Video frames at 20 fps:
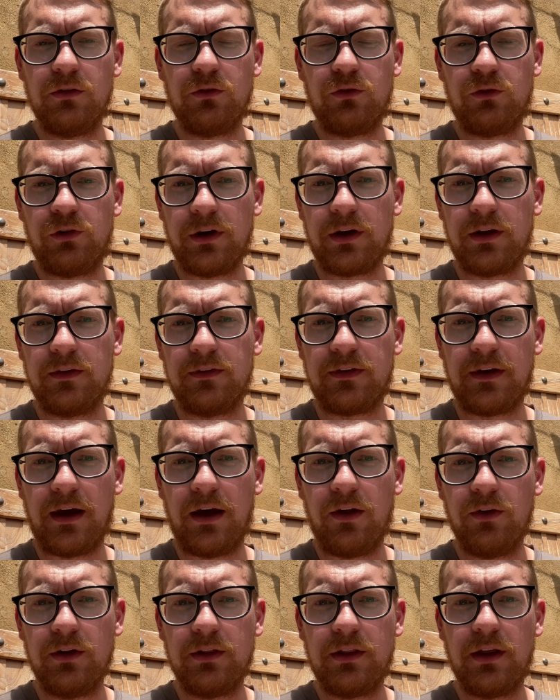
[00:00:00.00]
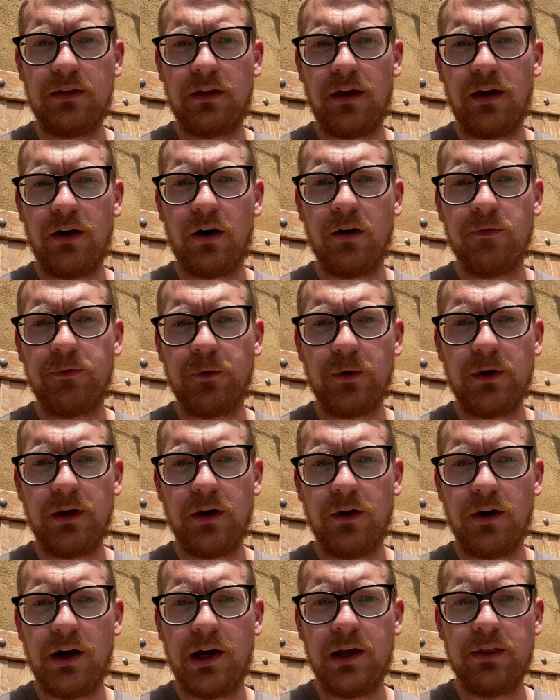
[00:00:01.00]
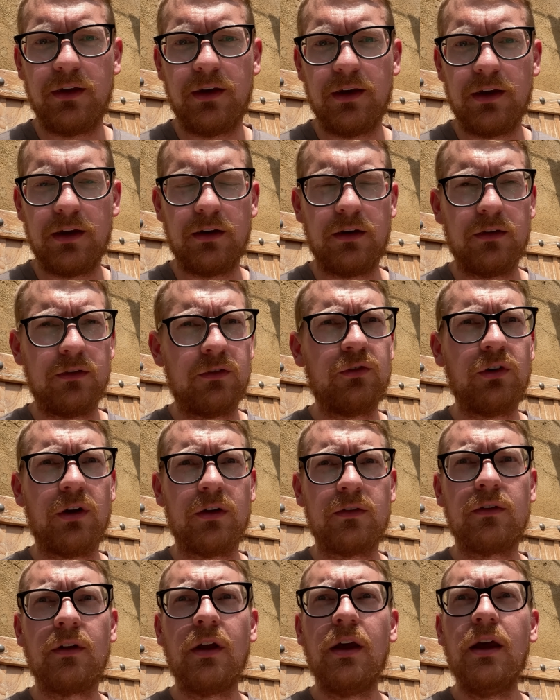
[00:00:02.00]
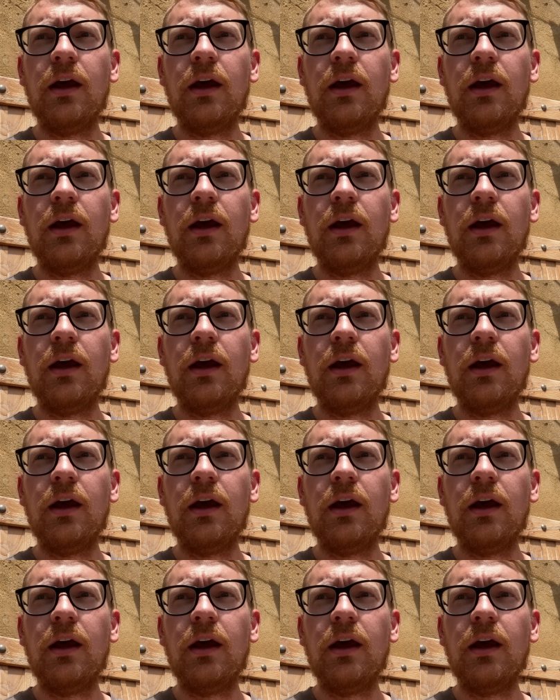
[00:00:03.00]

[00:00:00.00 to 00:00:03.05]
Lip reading: chicken salad that they offer here, I think it is just,